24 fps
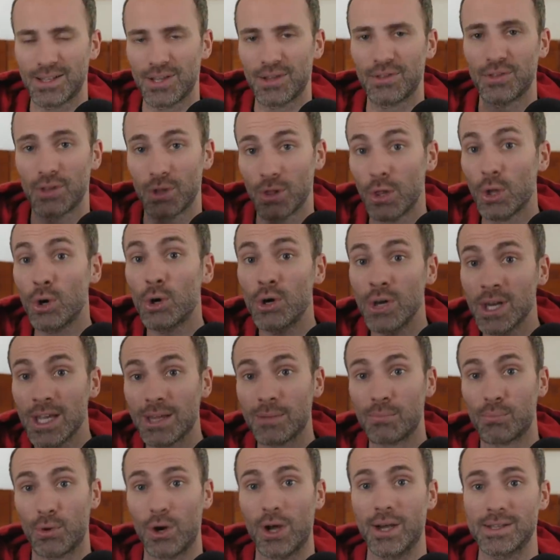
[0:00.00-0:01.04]
the, the
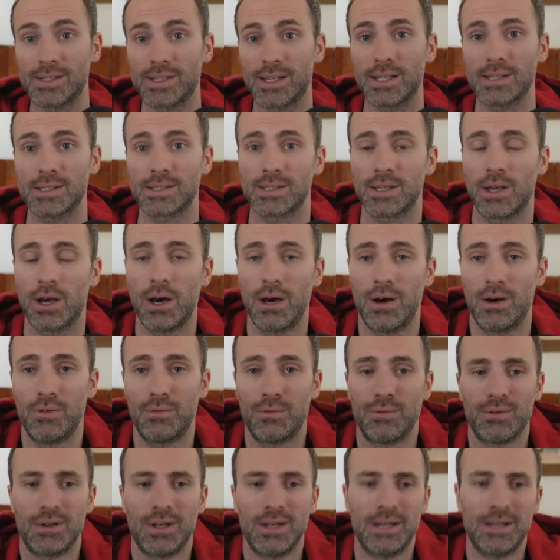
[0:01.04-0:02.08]
learning process
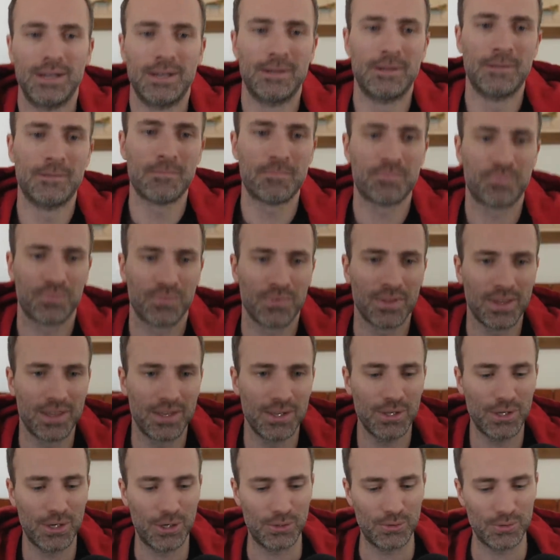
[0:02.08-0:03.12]
of,
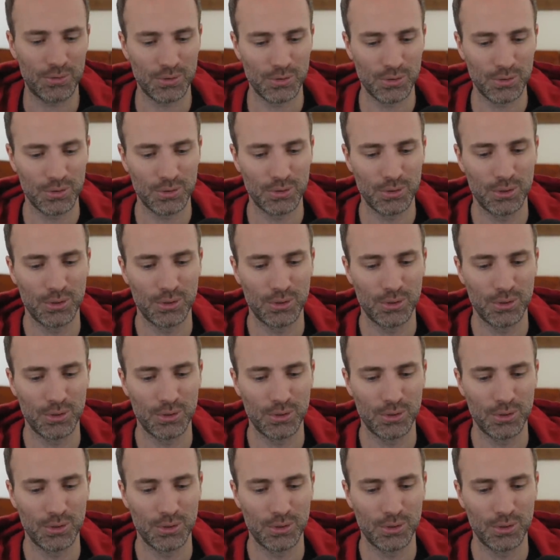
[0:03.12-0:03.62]
you know,